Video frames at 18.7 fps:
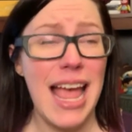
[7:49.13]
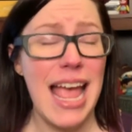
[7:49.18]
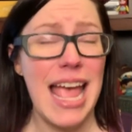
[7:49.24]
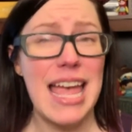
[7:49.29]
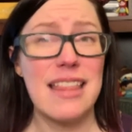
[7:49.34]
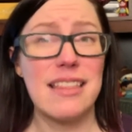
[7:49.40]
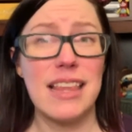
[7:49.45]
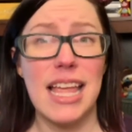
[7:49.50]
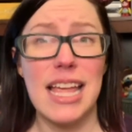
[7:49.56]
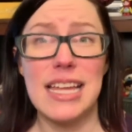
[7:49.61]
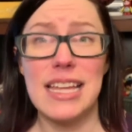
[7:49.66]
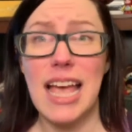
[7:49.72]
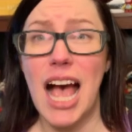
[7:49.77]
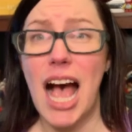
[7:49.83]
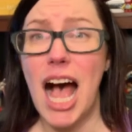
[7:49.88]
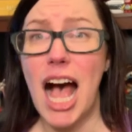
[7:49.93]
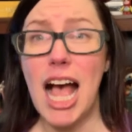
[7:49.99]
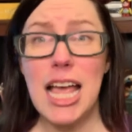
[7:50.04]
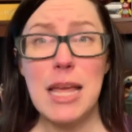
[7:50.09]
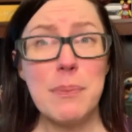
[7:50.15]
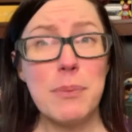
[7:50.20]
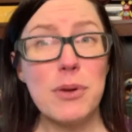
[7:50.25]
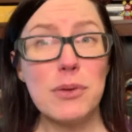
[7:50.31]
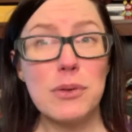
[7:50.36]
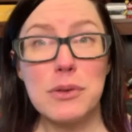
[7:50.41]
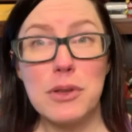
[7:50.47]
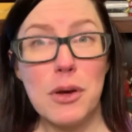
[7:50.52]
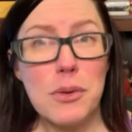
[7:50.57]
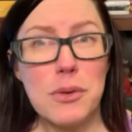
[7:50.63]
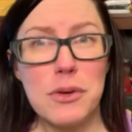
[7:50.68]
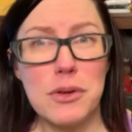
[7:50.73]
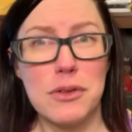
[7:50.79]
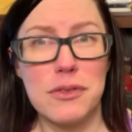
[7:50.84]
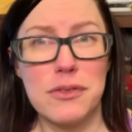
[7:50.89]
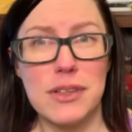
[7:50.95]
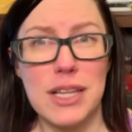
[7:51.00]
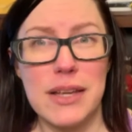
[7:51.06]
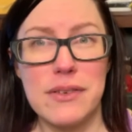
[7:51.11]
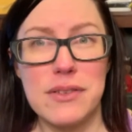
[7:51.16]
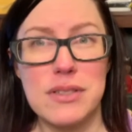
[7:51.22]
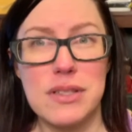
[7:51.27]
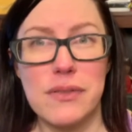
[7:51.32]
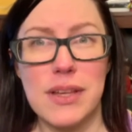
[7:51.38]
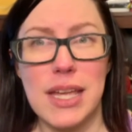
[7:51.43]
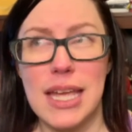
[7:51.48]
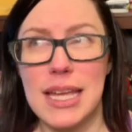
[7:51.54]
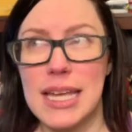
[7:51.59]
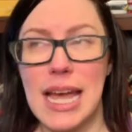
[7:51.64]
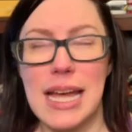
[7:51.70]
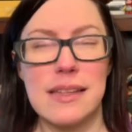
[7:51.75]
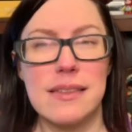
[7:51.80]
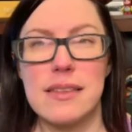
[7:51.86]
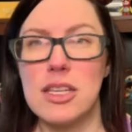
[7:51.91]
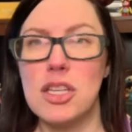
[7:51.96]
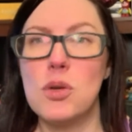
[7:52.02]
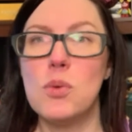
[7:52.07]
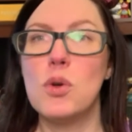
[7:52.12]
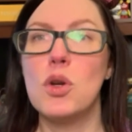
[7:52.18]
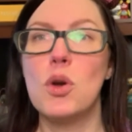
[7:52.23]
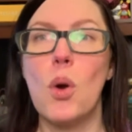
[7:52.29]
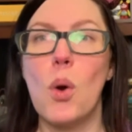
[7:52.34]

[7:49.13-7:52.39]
and like hyper local flavors of Kit Kats that you can